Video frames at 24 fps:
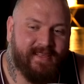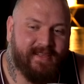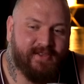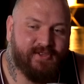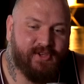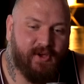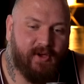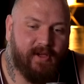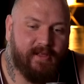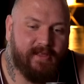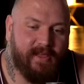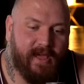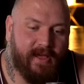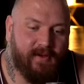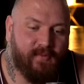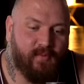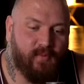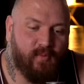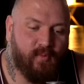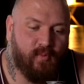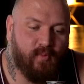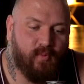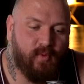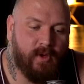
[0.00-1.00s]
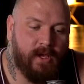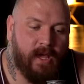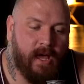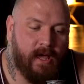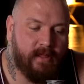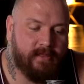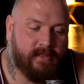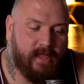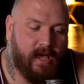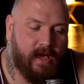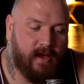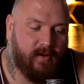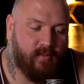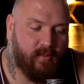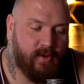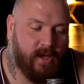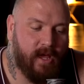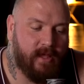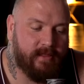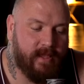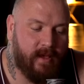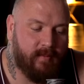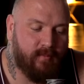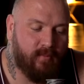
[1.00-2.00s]
So yeah, we had
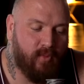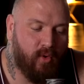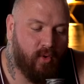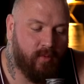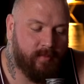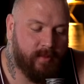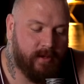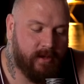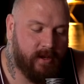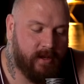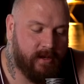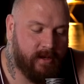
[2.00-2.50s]
that moment,